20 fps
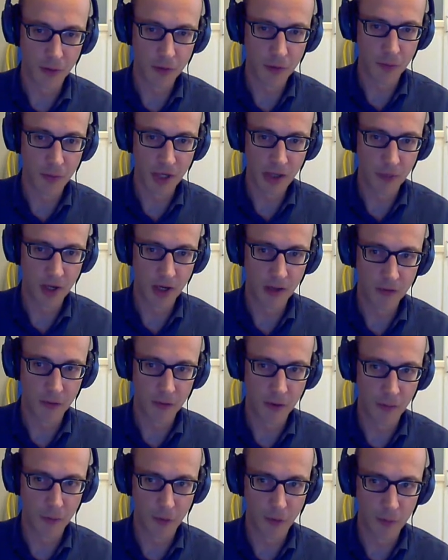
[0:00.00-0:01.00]
minimize the
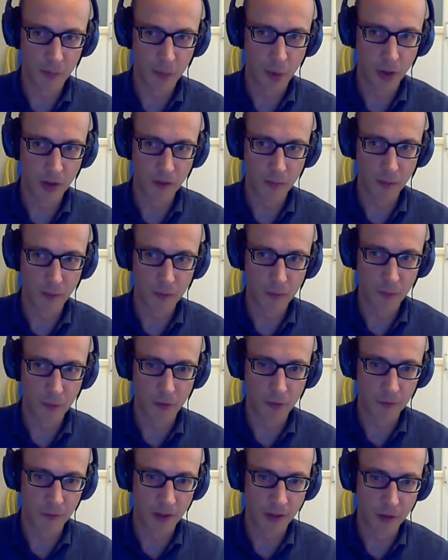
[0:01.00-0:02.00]
number of points before
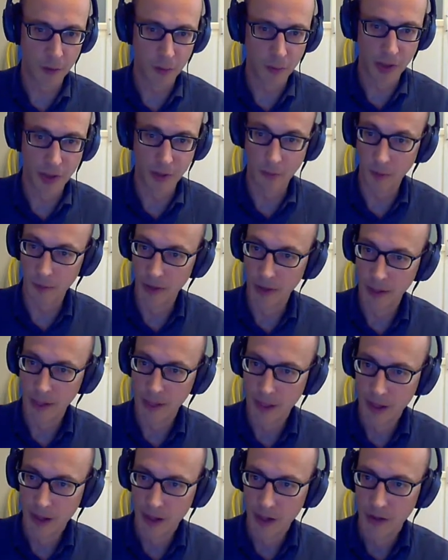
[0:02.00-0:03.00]
you find your minimum.
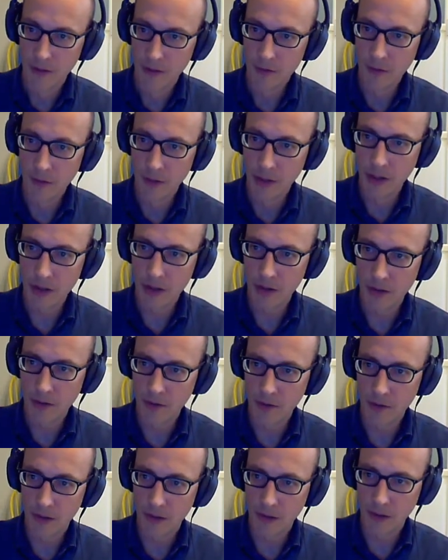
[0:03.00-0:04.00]
So here
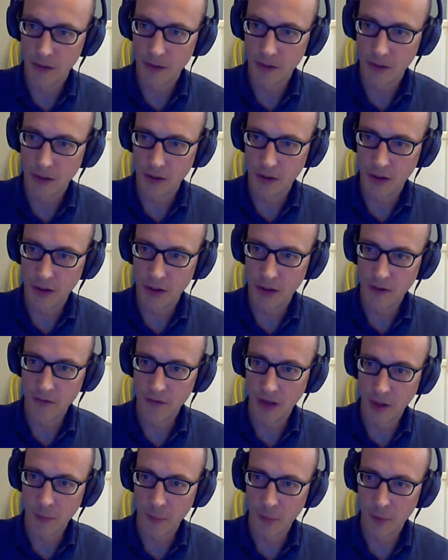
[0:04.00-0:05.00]
is an
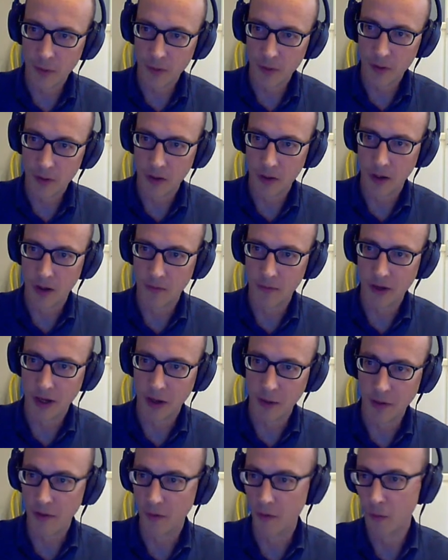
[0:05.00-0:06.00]
example of
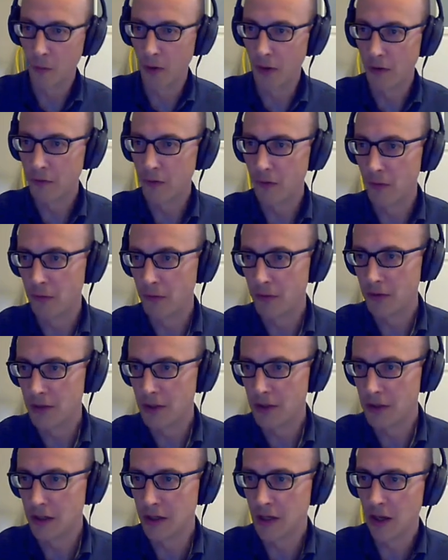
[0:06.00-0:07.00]
how this works. So
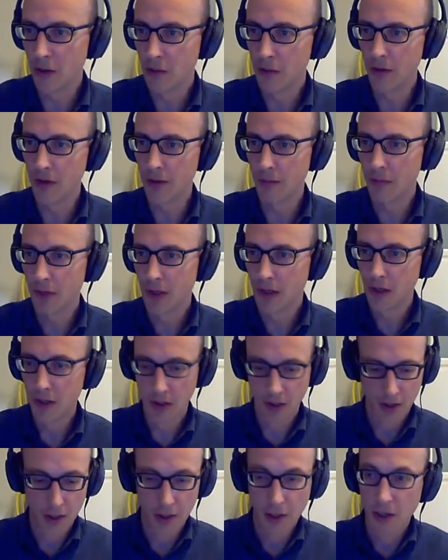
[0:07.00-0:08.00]
the algorithm
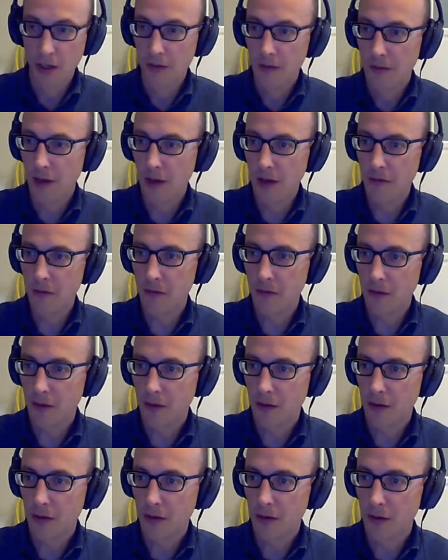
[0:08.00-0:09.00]

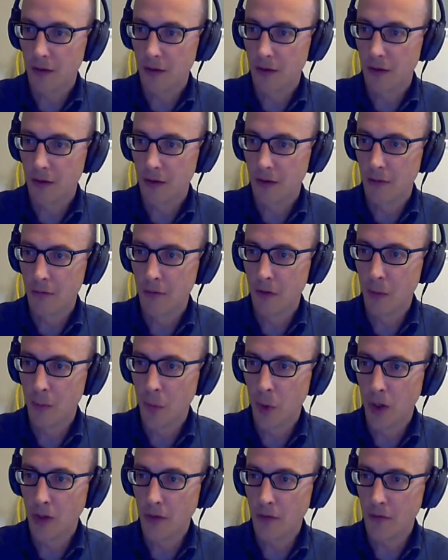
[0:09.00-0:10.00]
takes a few
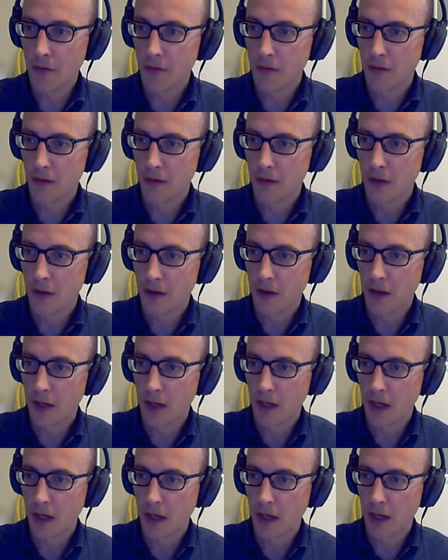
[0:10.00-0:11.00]
points
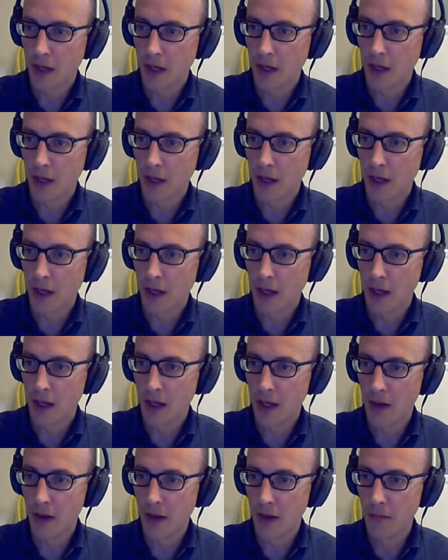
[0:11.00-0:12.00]
and
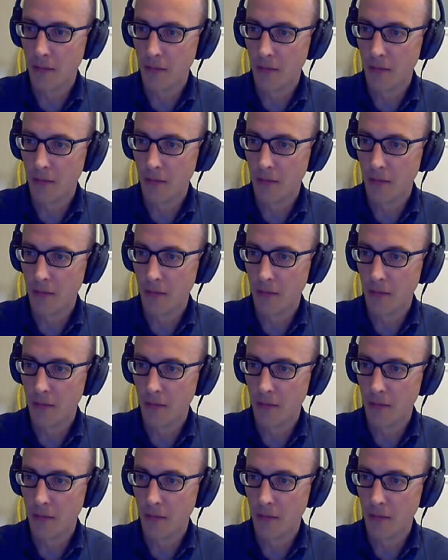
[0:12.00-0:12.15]
then